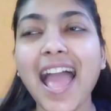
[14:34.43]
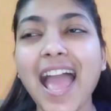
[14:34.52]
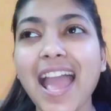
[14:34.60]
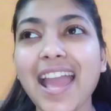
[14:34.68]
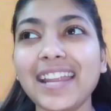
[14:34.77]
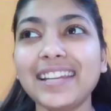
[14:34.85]

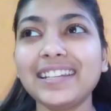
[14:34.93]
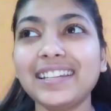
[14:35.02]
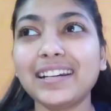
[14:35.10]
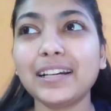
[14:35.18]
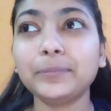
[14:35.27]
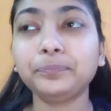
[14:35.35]

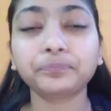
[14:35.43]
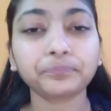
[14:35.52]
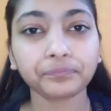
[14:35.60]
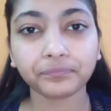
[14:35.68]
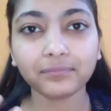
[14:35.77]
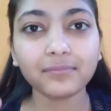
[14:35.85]
and
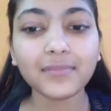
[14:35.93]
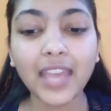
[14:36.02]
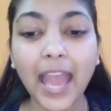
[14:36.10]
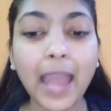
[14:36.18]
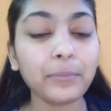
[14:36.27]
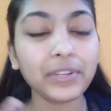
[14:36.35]

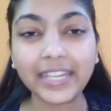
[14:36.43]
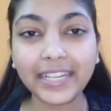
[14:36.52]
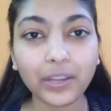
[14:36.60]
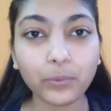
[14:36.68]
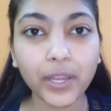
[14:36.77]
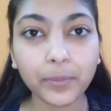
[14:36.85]
I'm
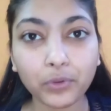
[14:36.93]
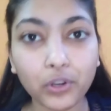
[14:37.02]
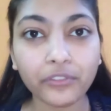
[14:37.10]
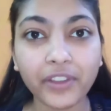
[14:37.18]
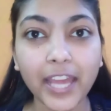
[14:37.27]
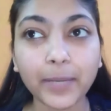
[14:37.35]
reading one
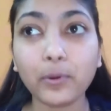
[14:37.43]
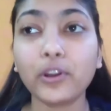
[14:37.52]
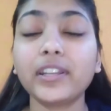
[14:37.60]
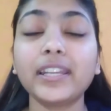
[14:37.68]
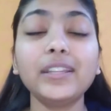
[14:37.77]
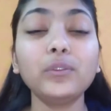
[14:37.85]
book of Harry
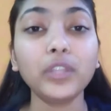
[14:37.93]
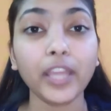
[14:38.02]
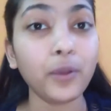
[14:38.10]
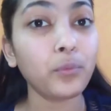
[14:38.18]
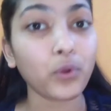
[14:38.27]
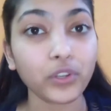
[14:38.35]
Potter and
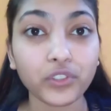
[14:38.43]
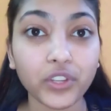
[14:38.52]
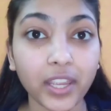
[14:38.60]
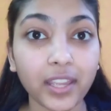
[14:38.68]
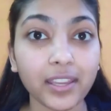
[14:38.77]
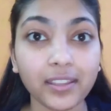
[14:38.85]
then
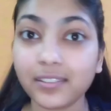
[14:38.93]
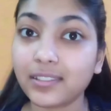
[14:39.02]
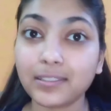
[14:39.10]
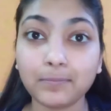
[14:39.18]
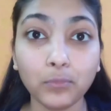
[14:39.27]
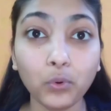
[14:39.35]
watching
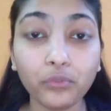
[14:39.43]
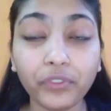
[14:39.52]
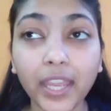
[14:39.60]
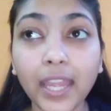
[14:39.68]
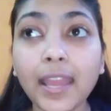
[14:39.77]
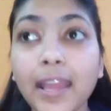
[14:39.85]
its
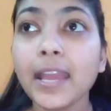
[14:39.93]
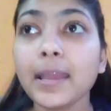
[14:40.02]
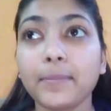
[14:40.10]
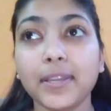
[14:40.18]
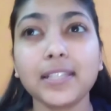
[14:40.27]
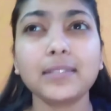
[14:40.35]
movie,
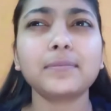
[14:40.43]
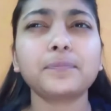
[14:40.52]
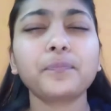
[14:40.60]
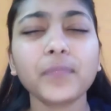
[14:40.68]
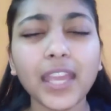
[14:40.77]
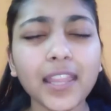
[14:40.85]
because
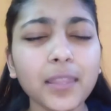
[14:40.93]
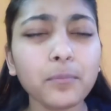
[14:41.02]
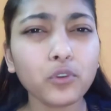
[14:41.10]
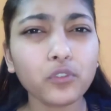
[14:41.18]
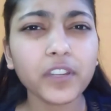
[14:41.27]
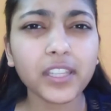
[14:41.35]
in the
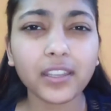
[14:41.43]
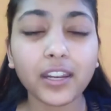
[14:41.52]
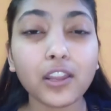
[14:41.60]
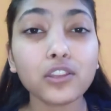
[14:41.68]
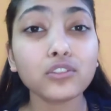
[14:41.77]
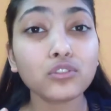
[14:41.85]
movie
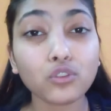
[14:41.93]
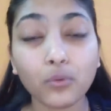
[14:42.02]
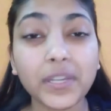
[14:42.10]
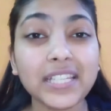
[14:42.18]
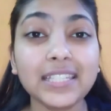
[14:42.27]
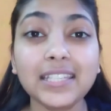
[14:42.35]
there are
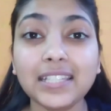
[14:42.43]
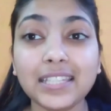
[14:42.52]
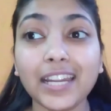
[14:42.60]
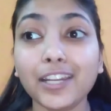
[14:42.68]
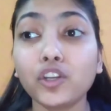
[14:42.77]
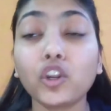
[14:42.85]
so many scenes
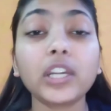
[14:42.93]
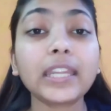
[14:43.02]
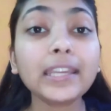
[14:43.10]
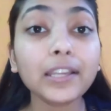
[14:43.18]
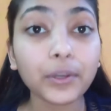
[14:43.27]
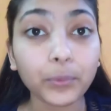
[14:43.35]
that are
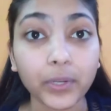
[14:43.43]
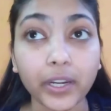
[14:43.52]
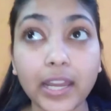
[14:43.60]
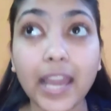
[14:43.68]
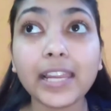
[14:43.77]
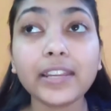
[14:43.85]
not
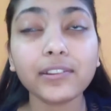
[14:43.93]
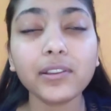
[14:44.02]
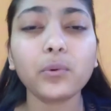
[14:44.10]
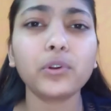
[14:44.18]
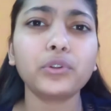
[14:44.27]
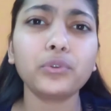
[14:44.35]
included. I
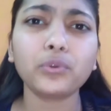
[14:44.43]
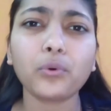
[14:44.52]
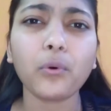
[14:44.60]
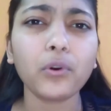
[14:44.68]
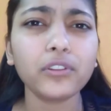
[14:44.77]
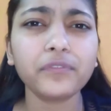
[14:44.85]
really want to
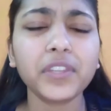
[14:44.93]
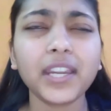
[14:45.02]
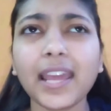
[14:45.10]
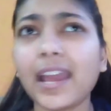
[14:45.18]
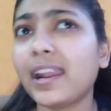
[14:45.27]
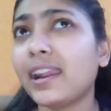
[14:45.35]
know all of
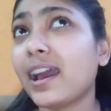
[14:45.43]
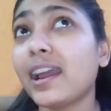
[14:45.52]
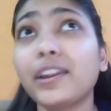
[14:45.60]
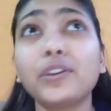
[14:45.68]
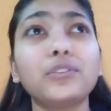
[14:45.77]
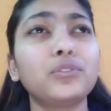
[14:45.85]
that, and
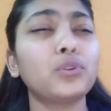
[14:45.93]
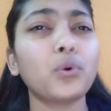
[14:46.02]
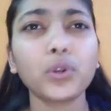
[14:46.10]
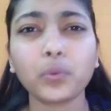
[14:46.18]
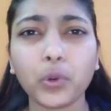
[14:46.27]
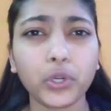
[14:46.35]
I
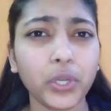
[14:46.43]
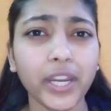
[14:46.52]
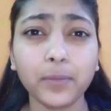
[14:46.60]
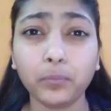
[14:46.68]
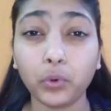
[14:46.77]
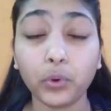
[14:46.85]
don't want to
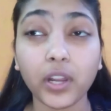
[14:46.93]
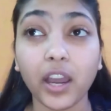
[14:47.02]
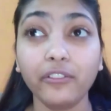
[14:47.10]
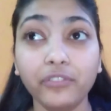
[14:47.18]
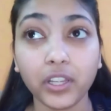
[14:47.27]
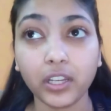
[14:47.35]
get bored
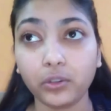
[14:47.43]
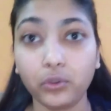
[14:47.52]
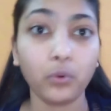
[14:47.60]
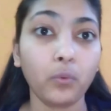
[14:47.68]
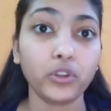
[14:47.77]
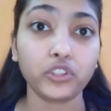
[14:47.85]
after
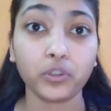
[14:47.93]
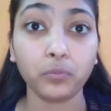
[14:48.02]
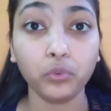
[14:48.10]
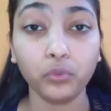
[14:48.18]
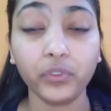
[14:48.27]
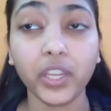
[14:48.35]

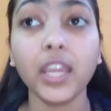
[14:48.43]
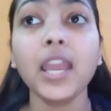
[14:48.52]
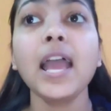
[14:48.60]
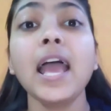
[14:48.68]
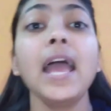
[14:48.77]
watching movie.